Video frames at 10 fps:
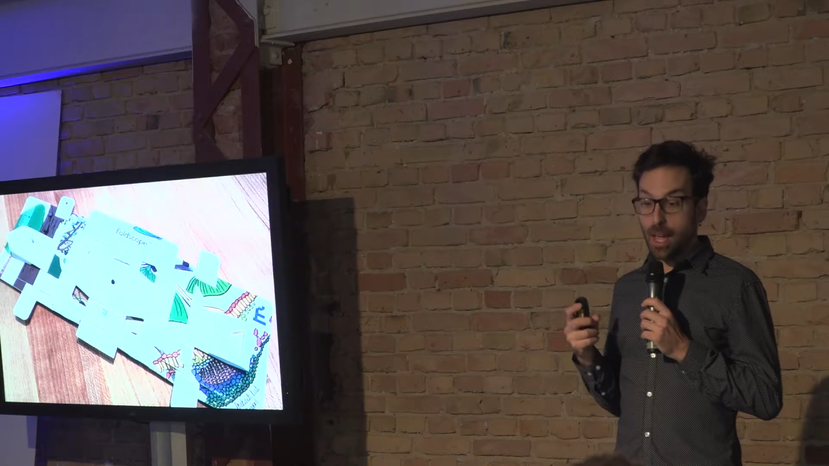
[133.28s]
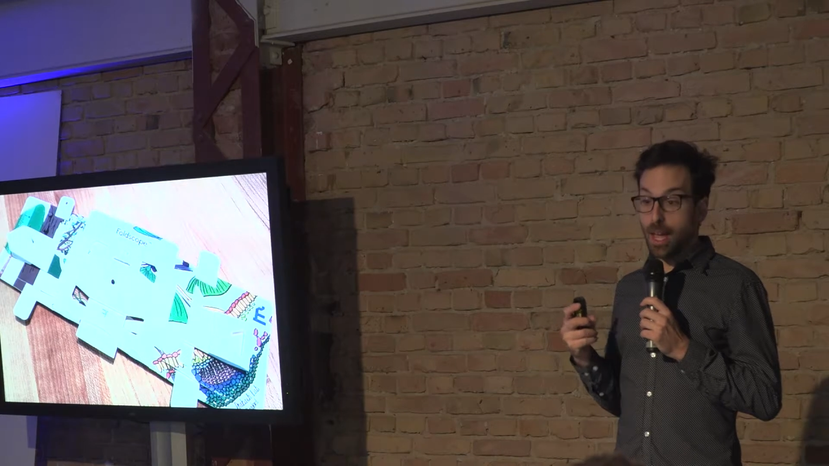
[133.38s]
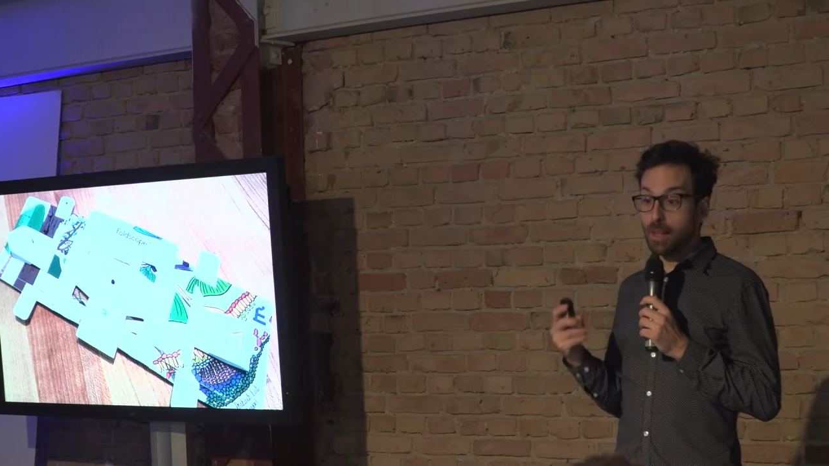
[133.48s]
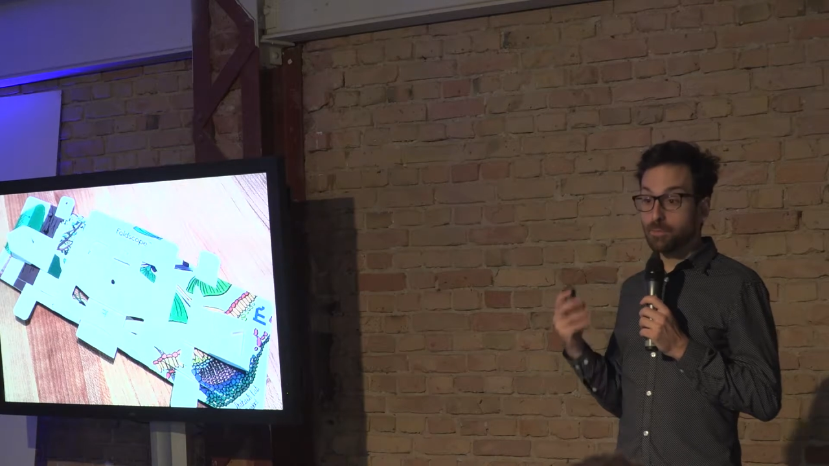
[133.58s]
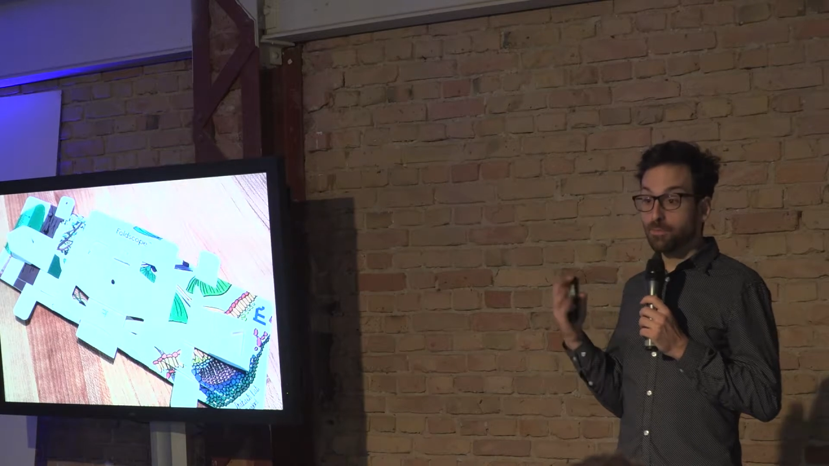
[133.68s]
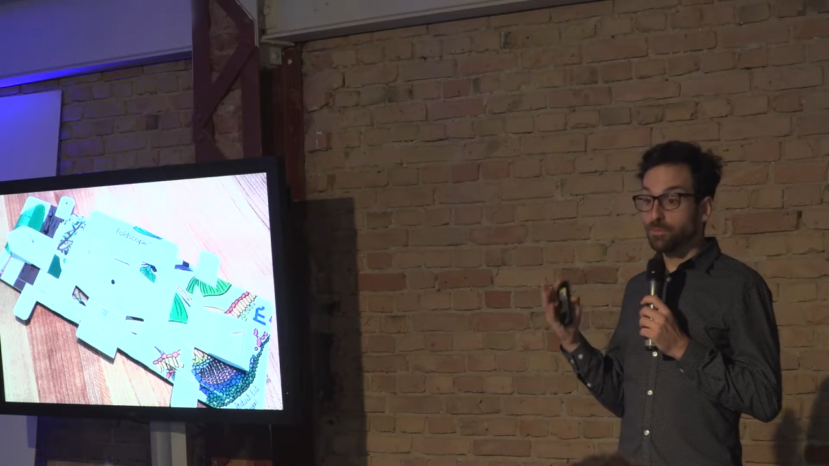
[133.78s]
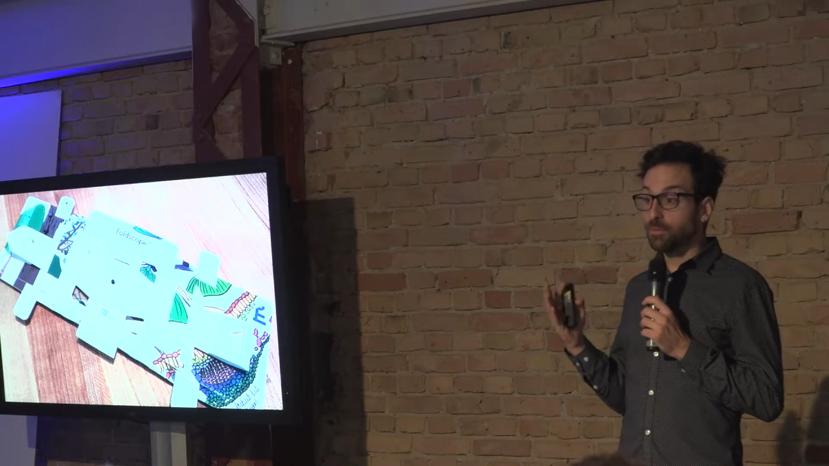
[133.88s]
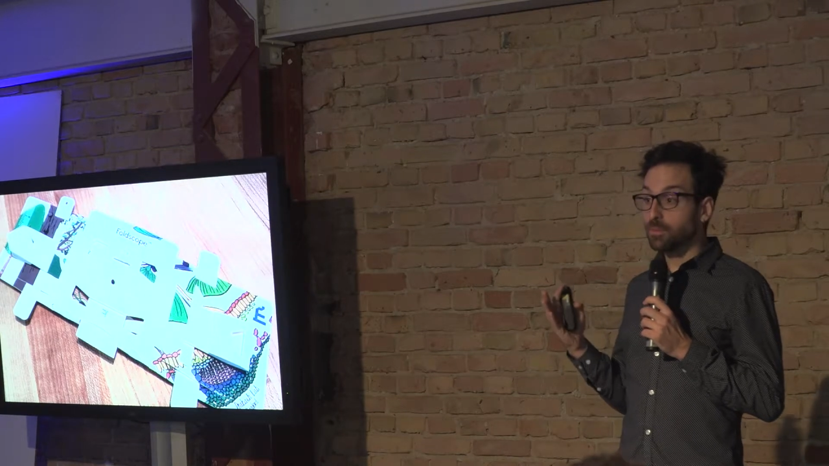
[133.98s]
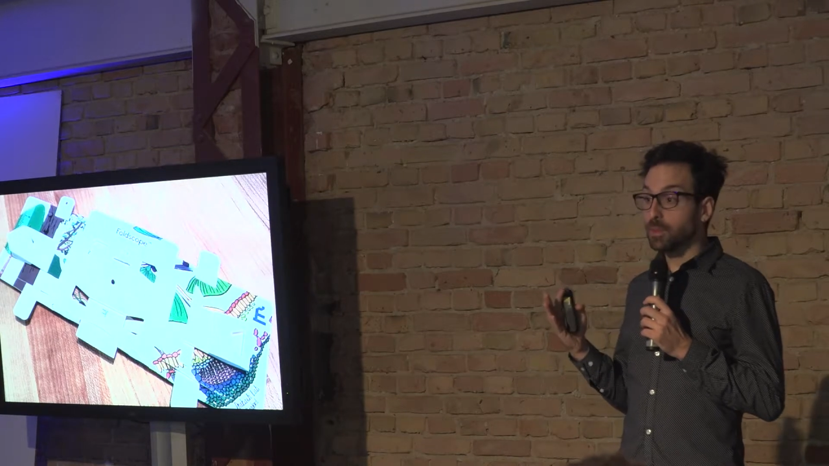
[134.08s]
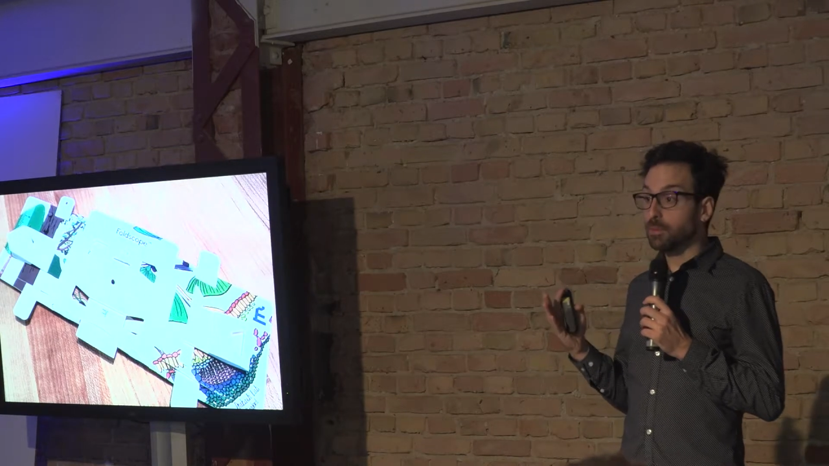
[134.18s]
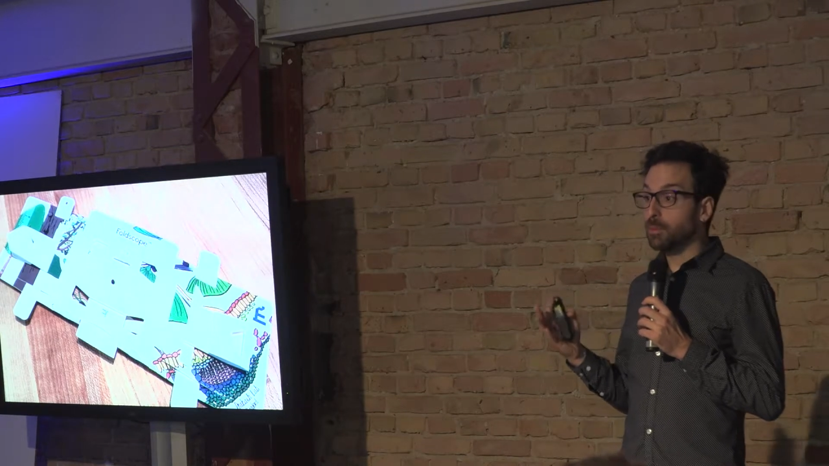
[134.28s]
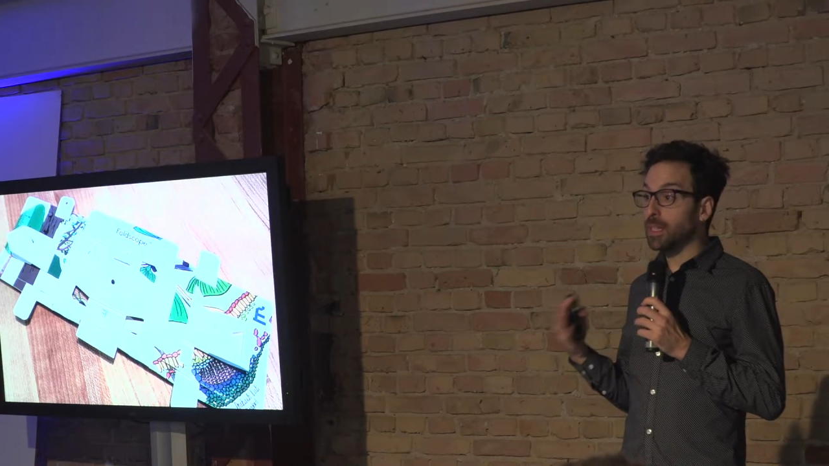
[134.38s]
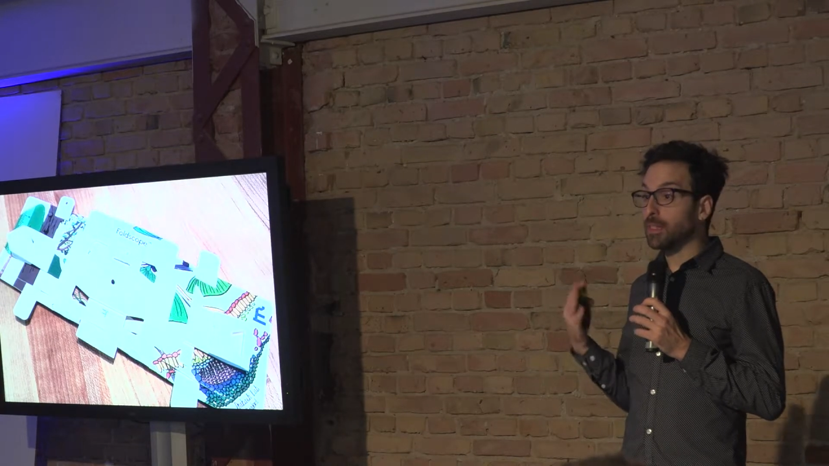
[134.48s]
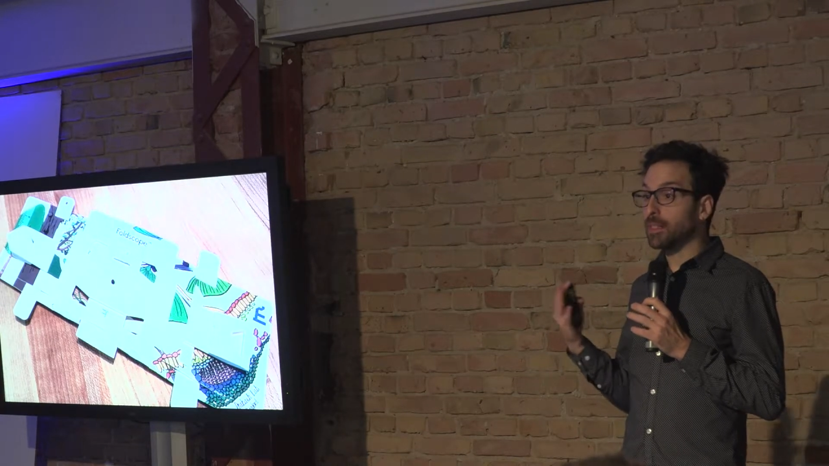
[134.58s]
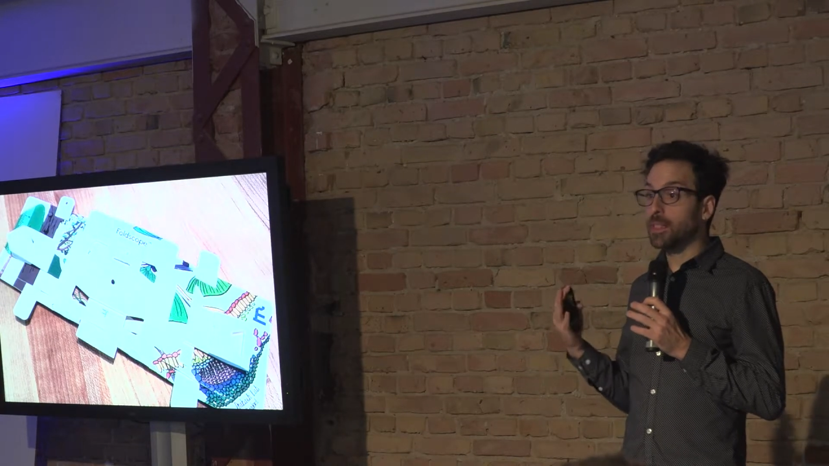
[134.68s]
But
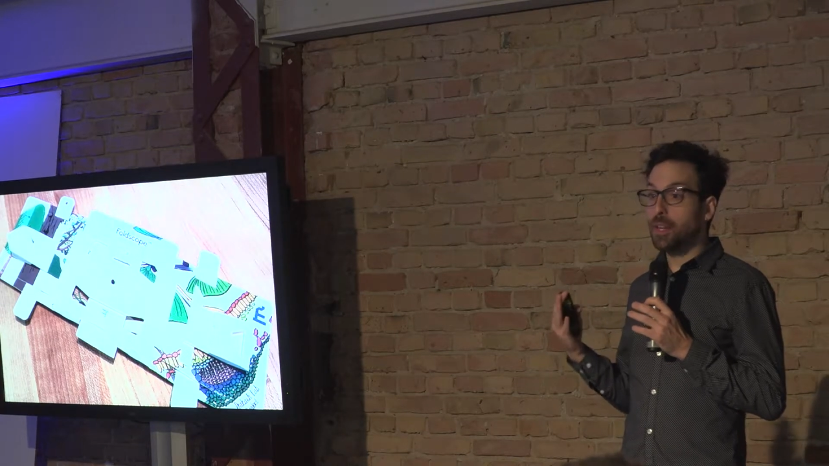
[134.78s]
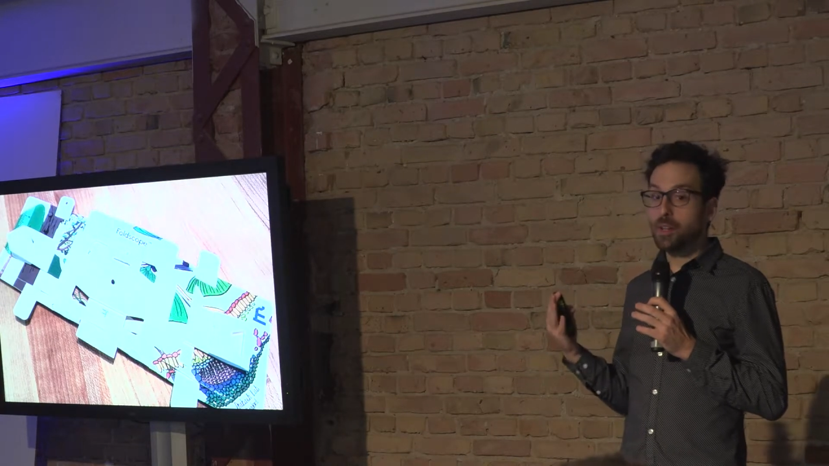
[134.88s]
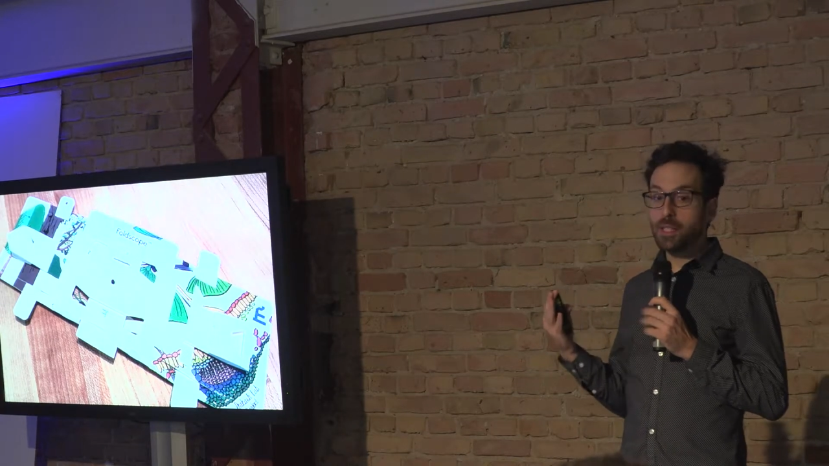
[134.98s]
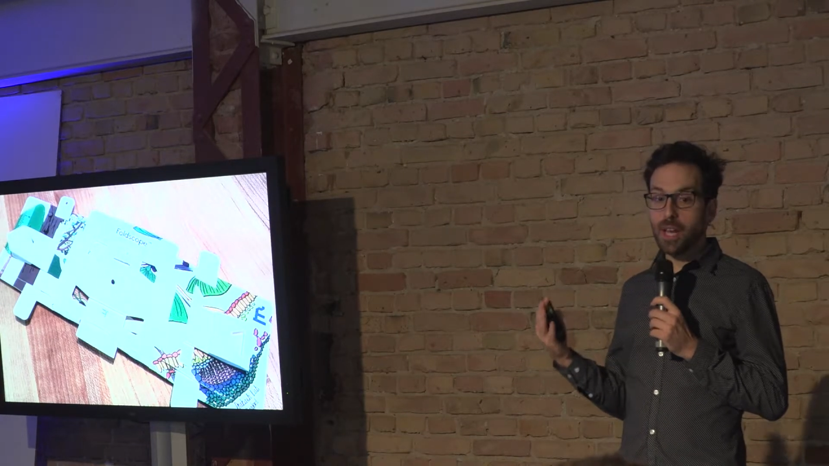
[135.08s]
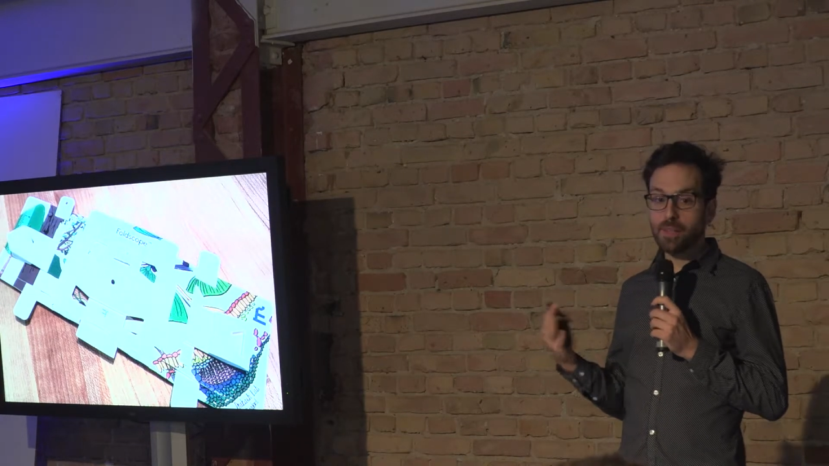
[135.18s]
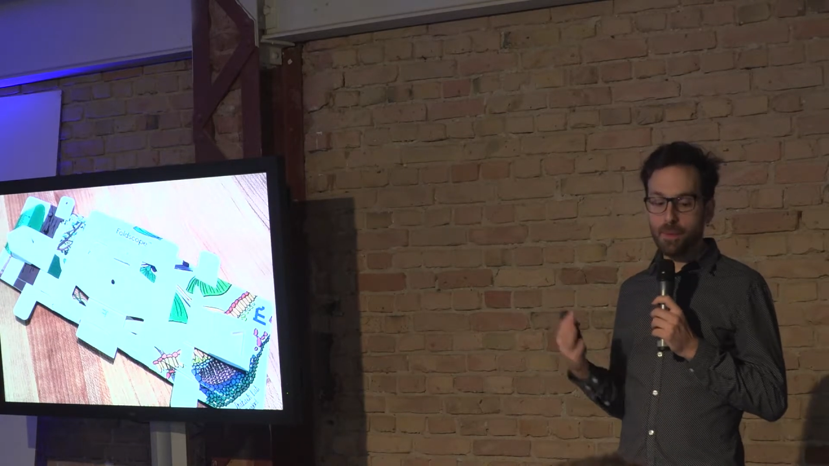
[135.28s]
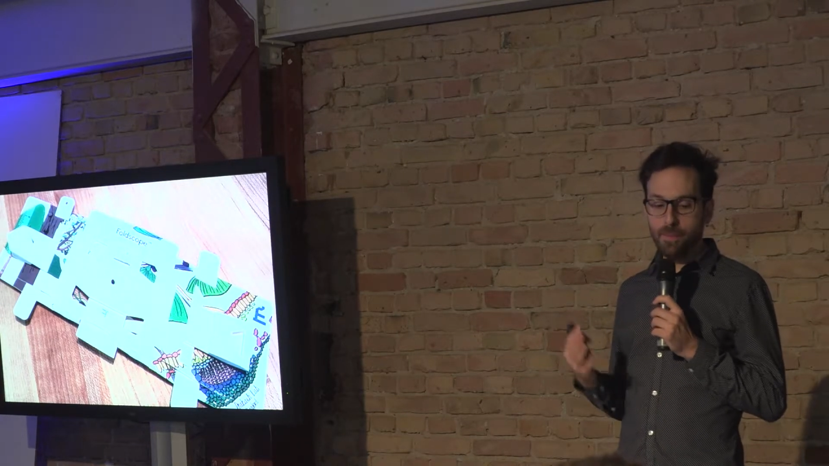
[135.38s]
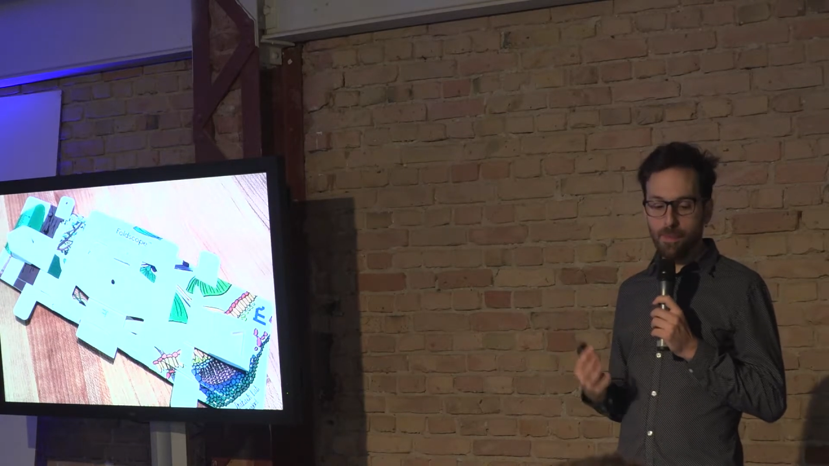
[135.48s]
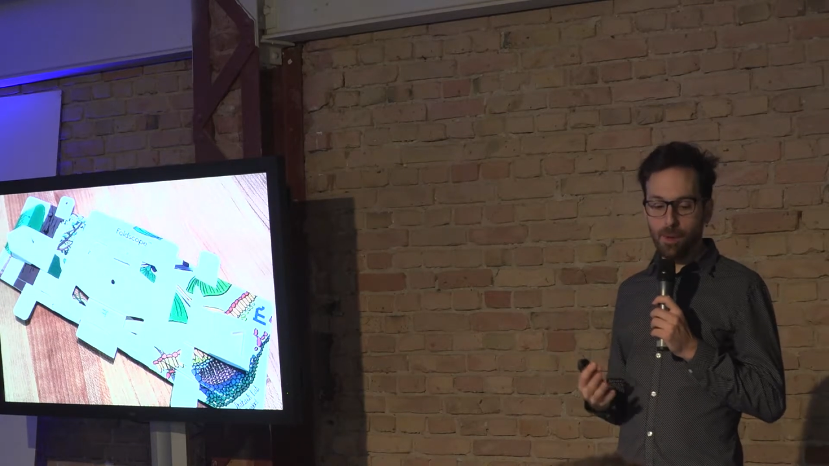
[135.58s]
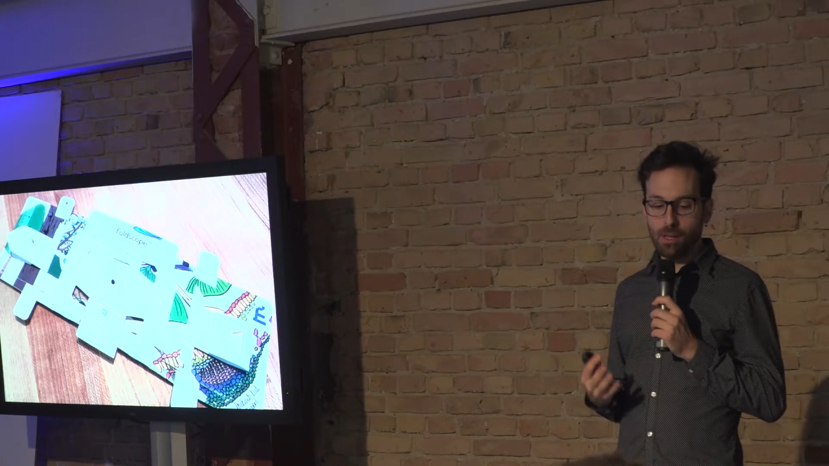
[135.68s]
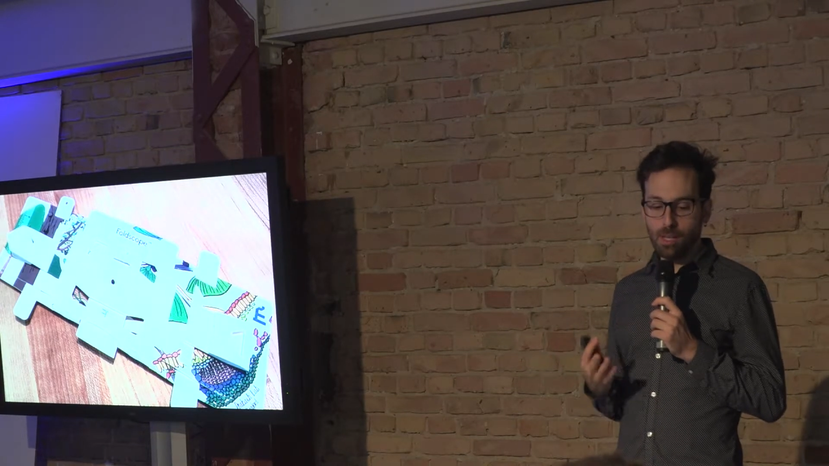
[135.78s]
there has been people,